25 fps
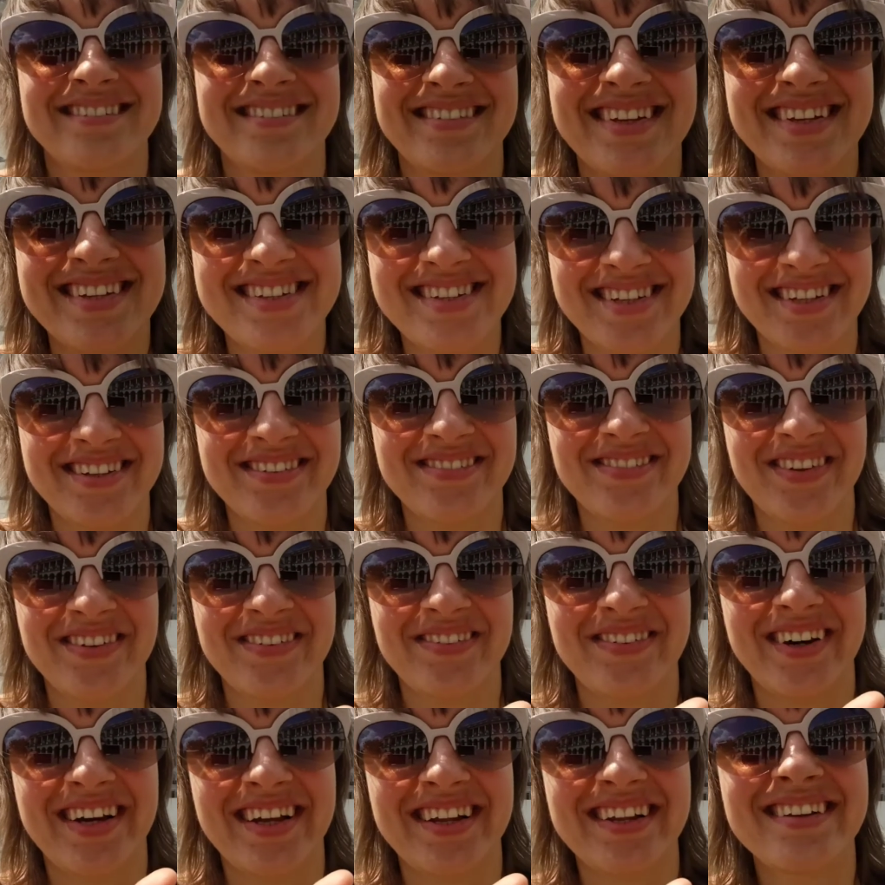that's gonna be
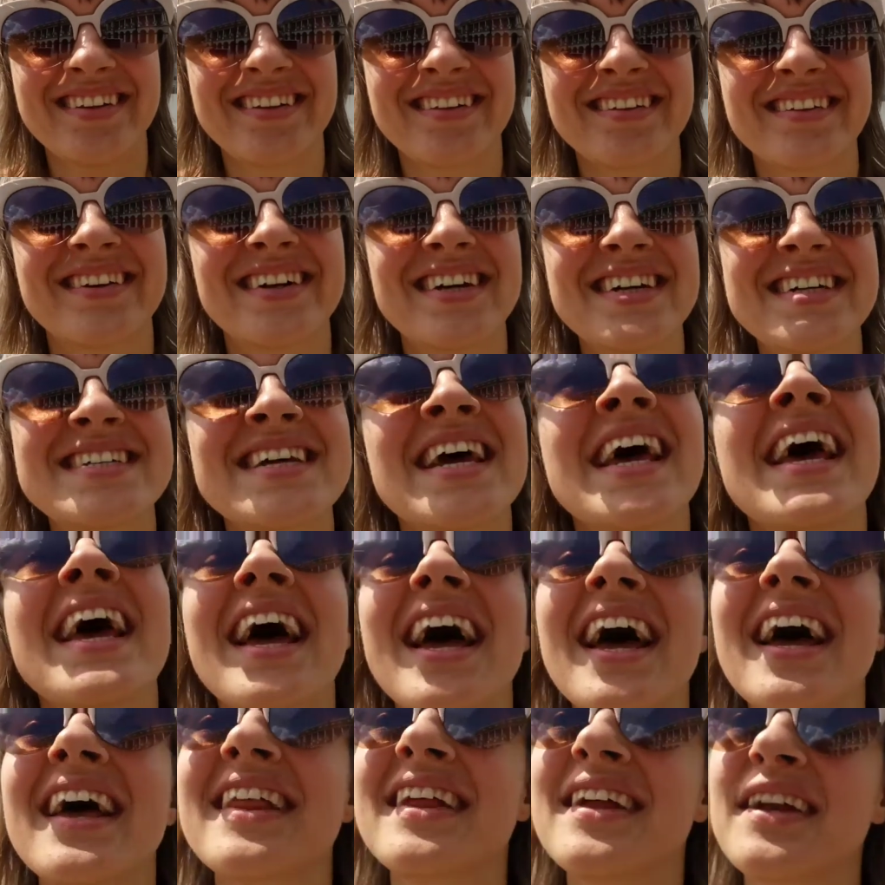fun, right?
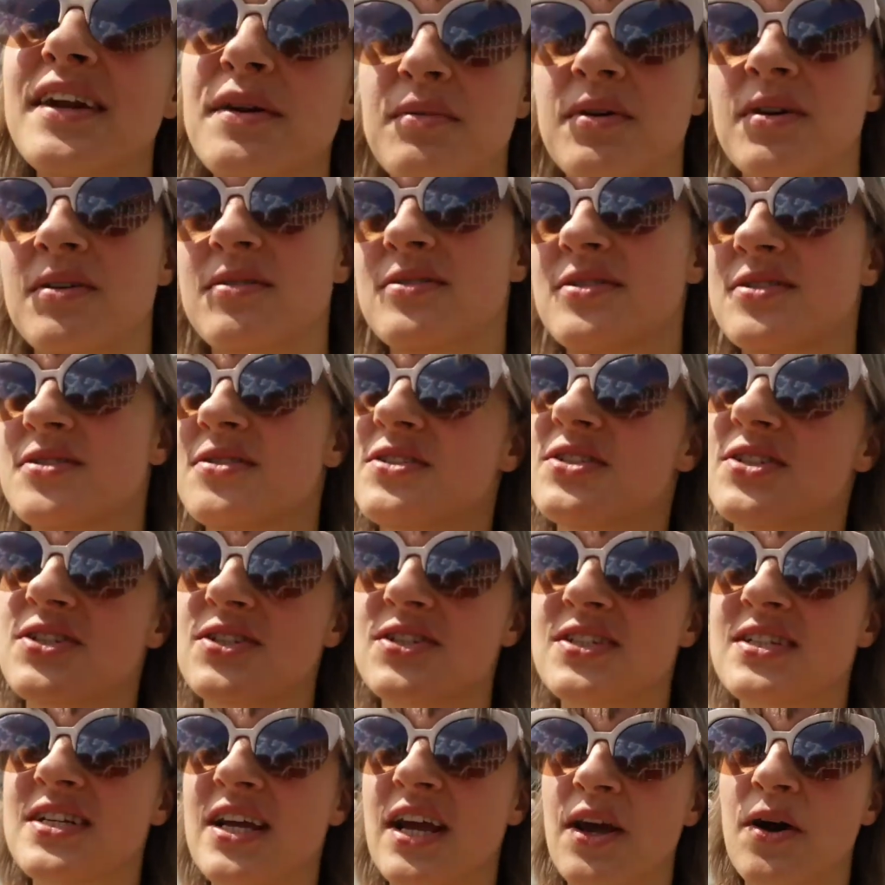And then I'm going to
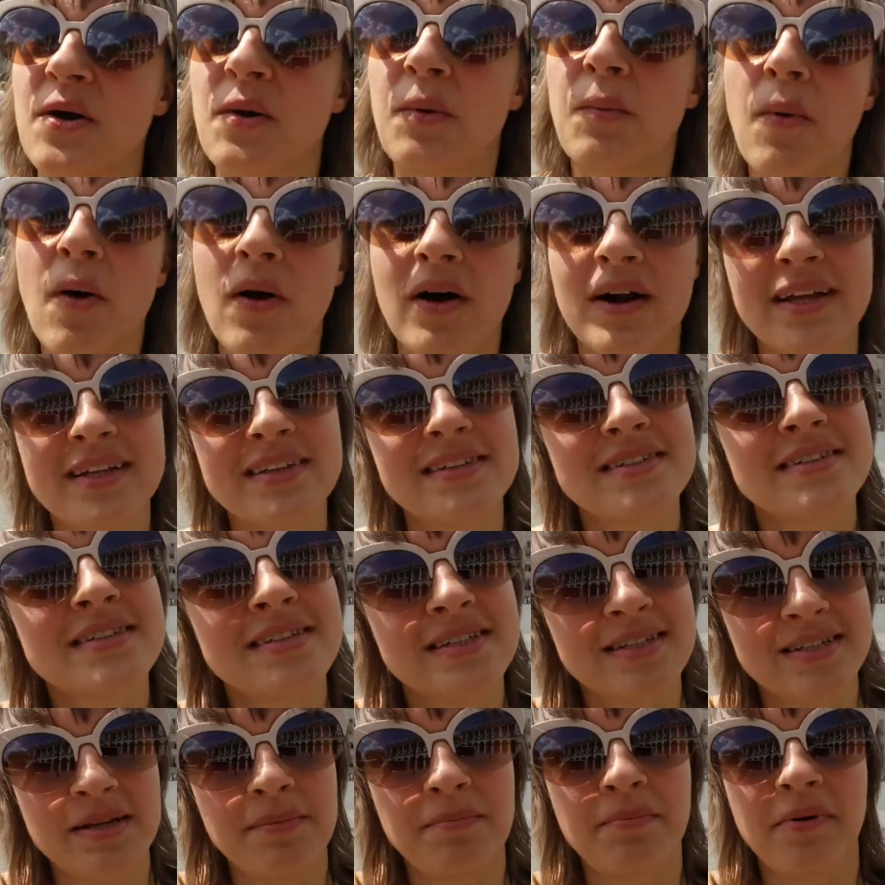just take a walk in the
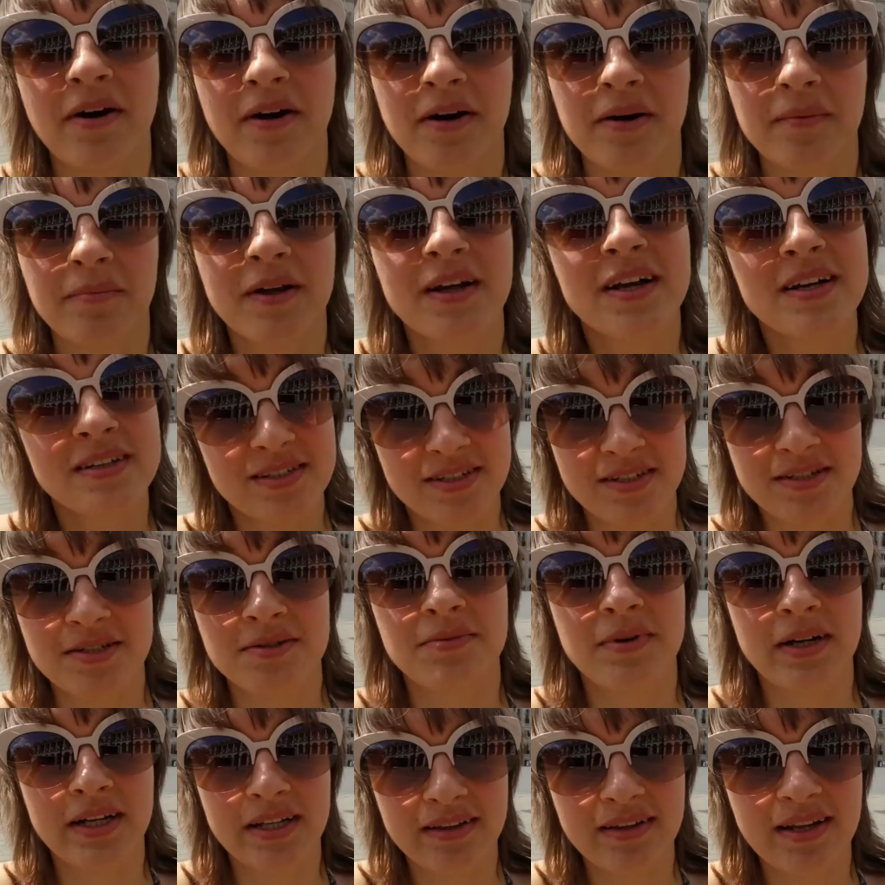city park because it's
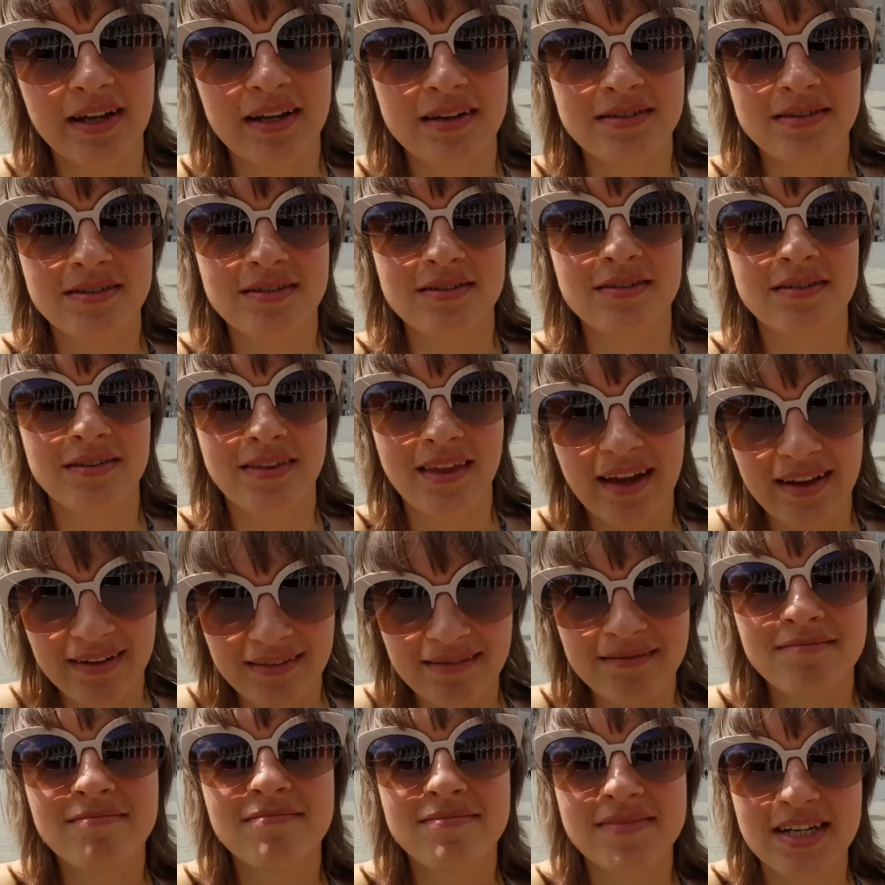right next to that
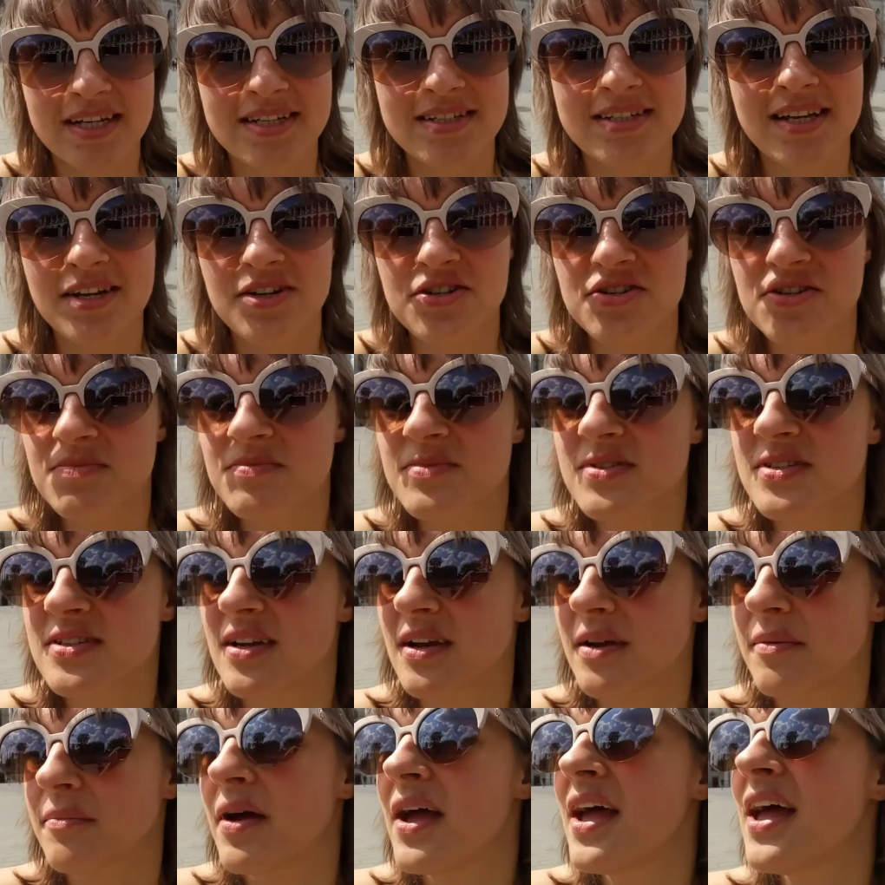taxation
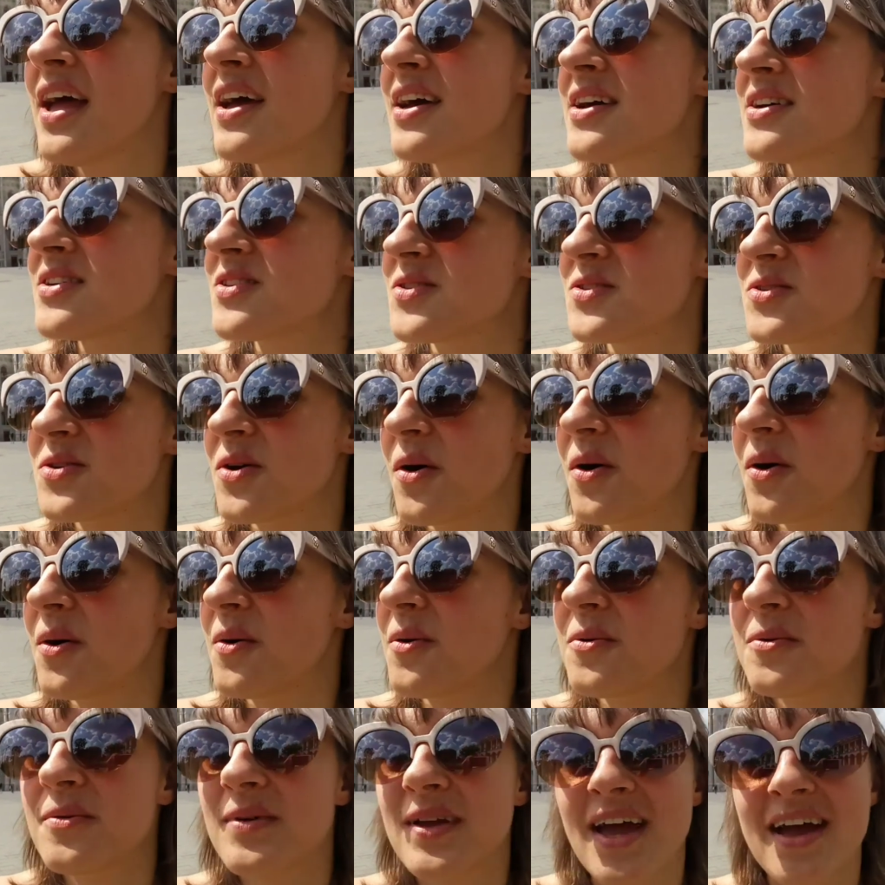museum.
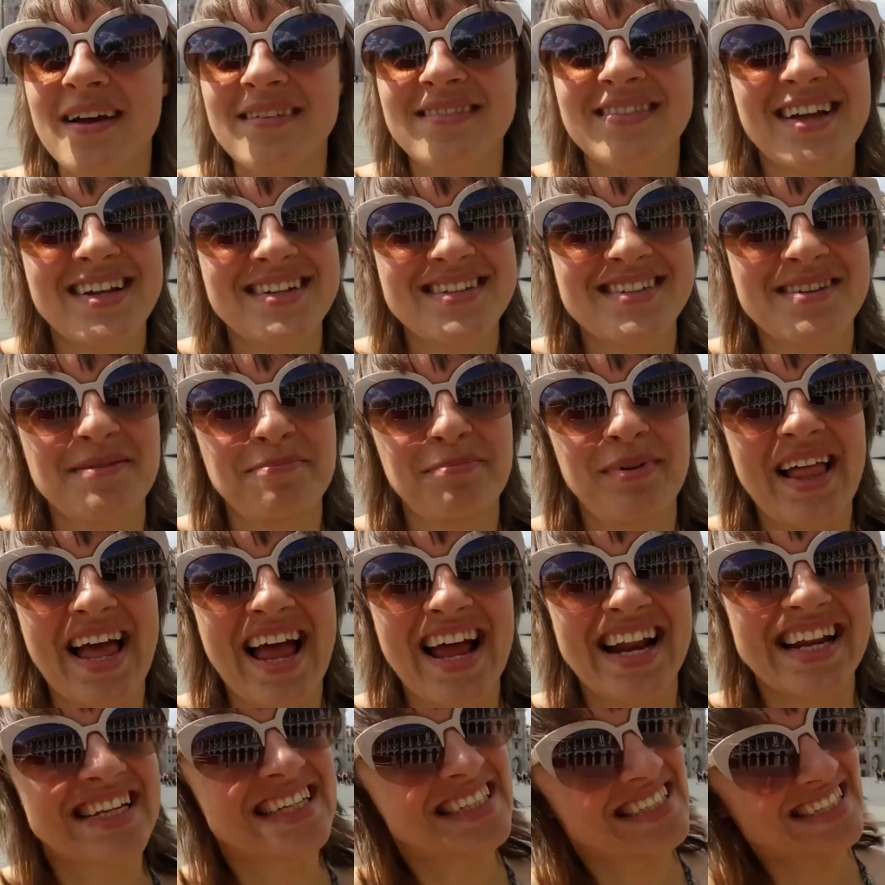So yeah, that's the
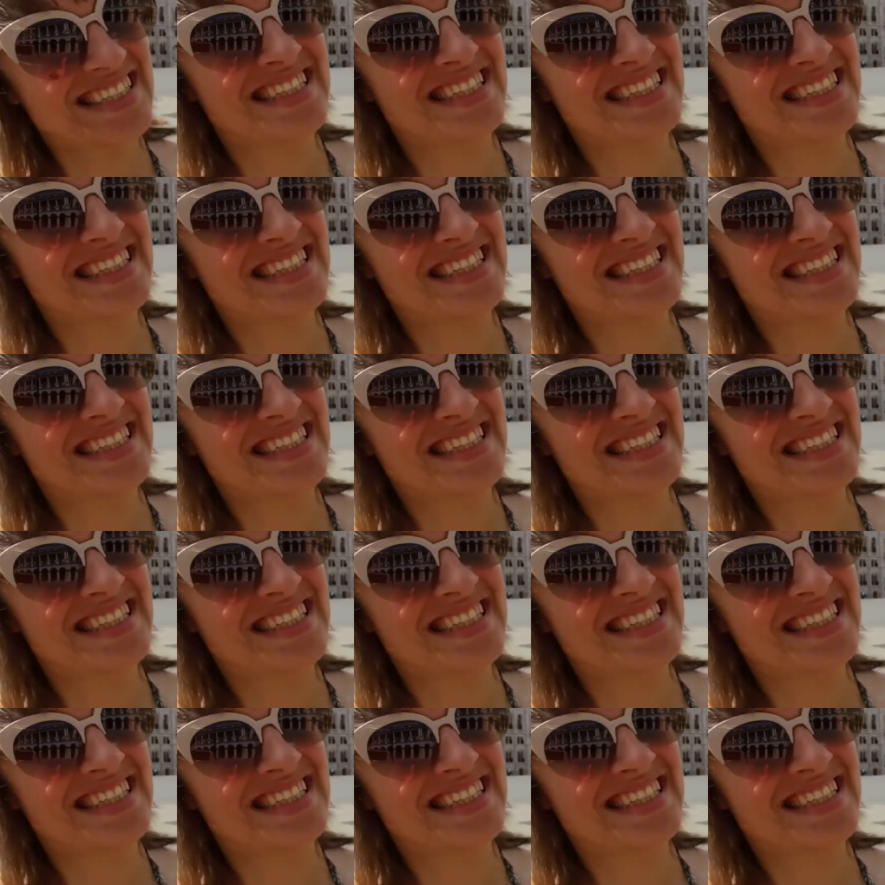plan.